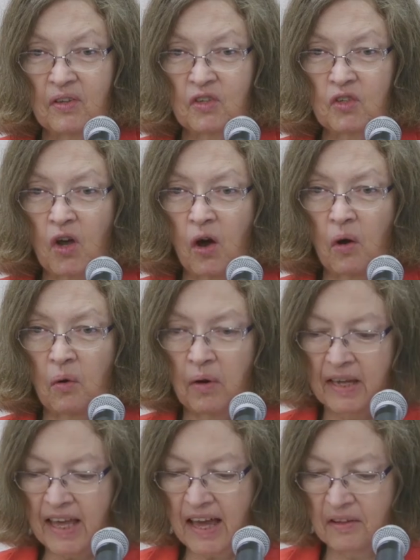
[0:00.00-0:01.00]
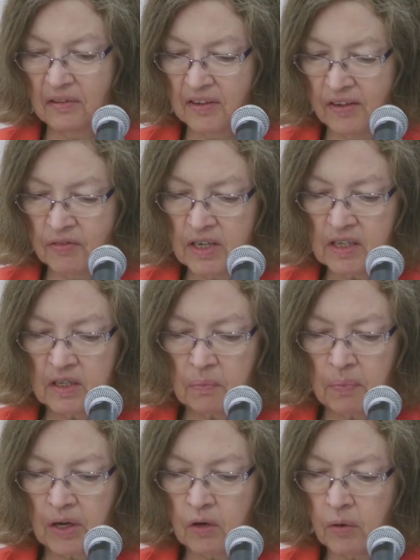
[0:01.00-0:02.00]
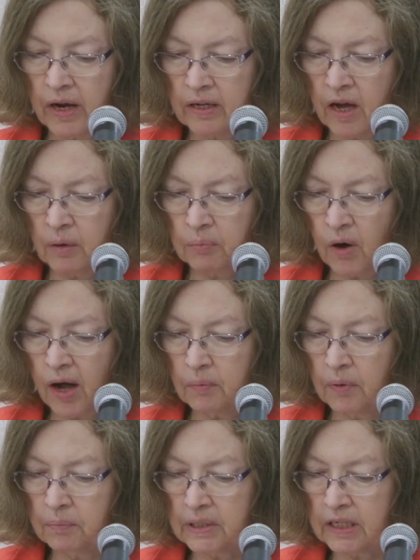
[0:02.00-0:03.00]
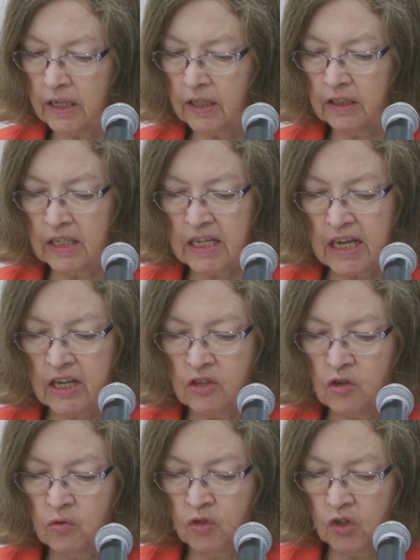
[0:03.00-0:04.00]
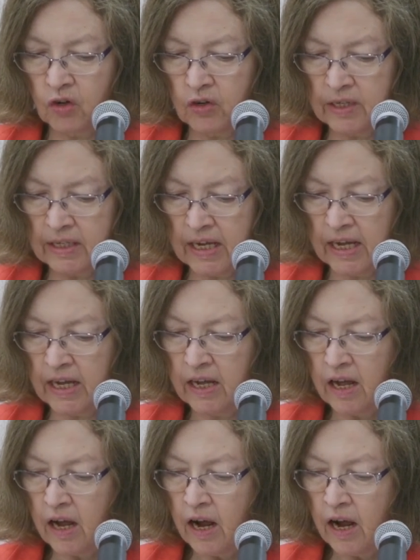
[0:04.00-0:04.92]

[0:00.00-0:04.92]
So again, if this is a big problem, particularly in New Jersey,